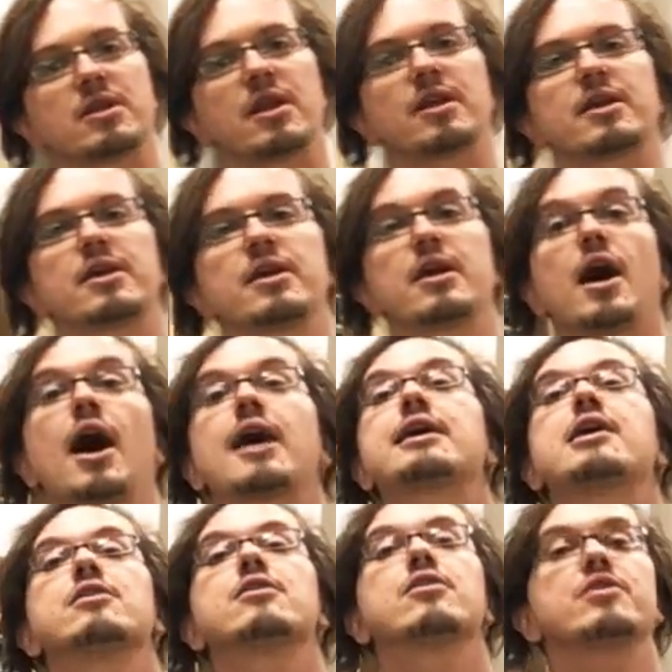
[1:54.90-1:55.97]
at Ikea. I
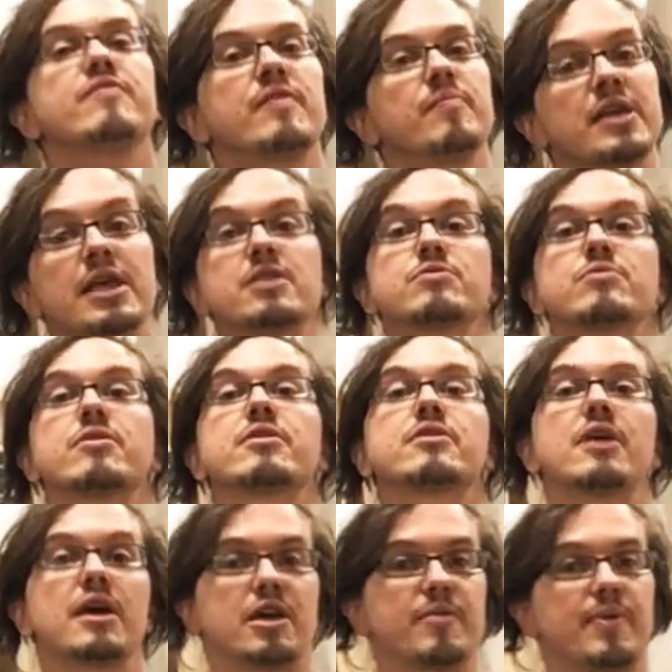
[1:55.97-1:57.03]
cannot even begin to think